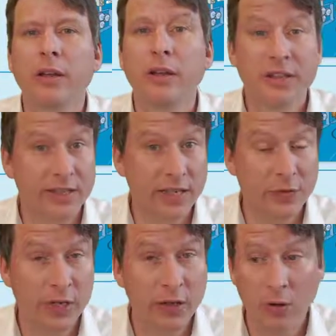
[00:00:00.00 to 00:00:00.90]

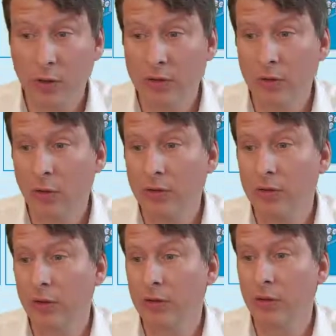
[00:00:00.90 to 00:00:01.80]
successfully
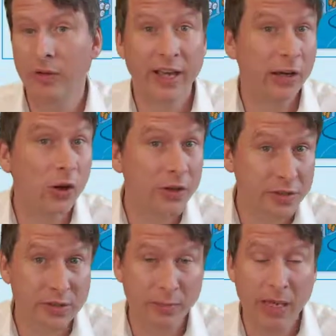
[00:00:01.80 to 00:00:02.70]
on their
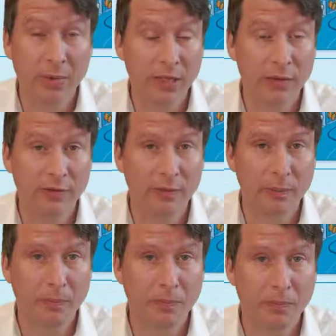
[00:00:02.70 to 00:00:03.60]
costs, maybe even.
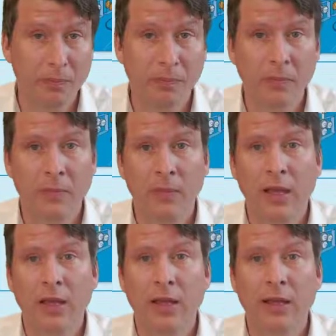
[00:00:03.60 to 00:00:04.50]

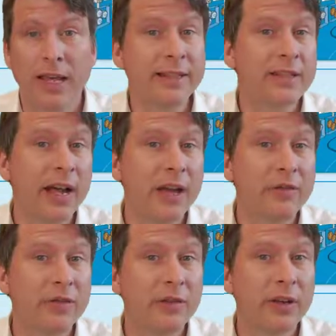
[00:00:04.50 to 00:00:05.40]
Let's
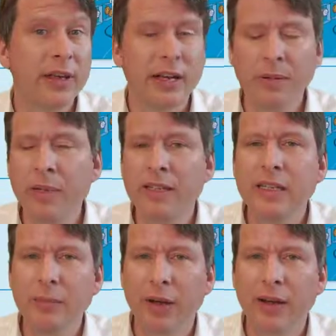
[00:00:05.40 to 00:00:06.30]
dive a little bit
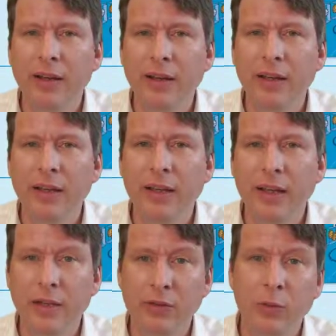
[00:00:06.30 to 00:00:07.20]
deeper
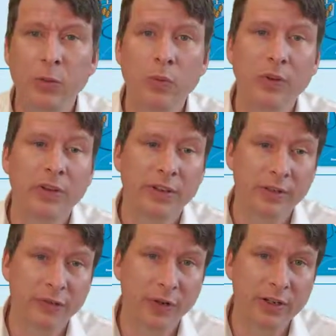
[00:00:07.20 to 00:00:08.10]
into the
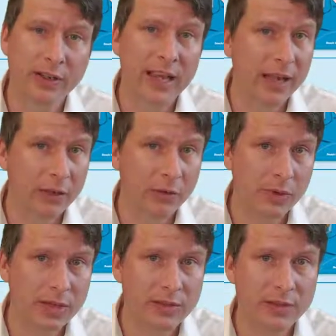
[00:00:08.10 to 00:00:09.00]
different
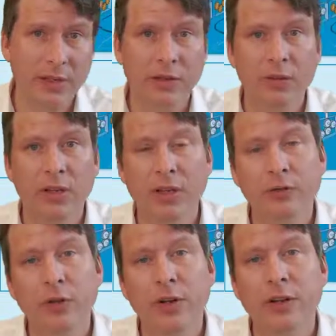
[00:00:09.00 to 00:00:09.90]
categories, into the
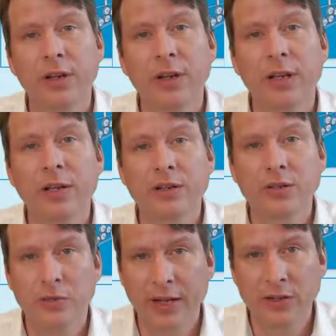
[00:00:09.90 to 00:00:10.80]
different
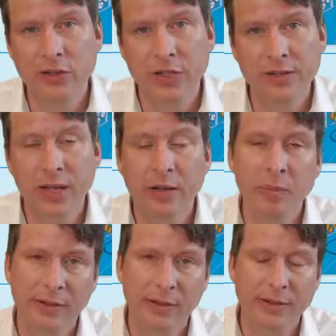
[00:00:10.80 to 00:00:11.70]
strategies and
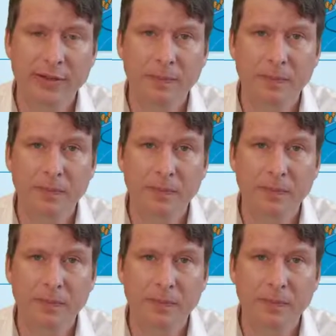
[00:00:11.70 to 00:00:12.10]
patterns.